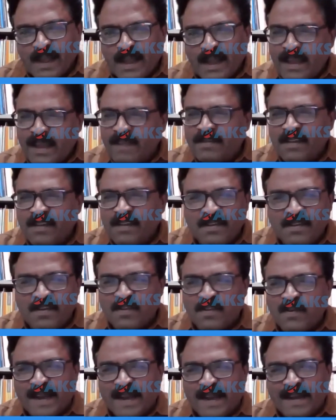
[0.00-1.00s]
ISS
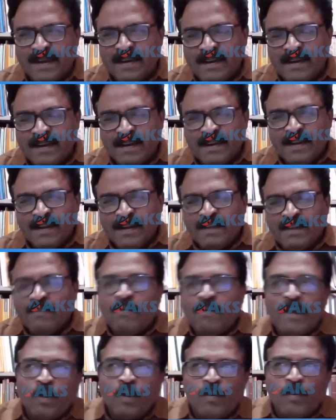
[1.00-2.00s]
is one.
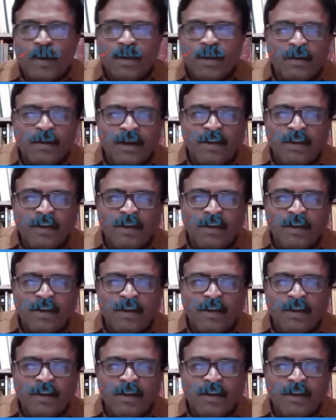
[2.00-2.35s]
Why you want